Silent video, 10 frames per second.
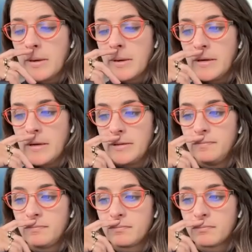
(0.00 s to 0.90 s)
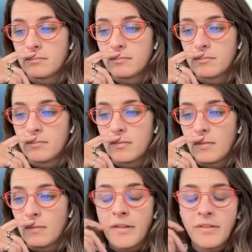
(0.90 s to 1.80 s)
Um,
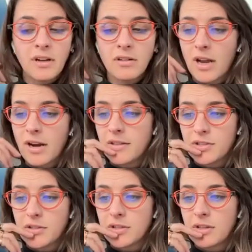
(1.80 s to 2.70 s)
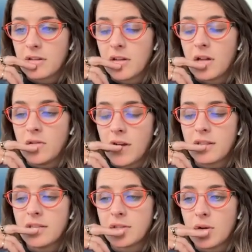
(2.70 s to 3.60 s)
I think a lot of this just a lot
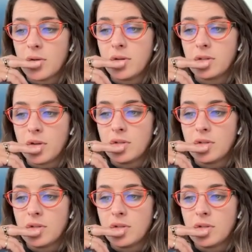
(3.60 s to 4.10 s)
of this go,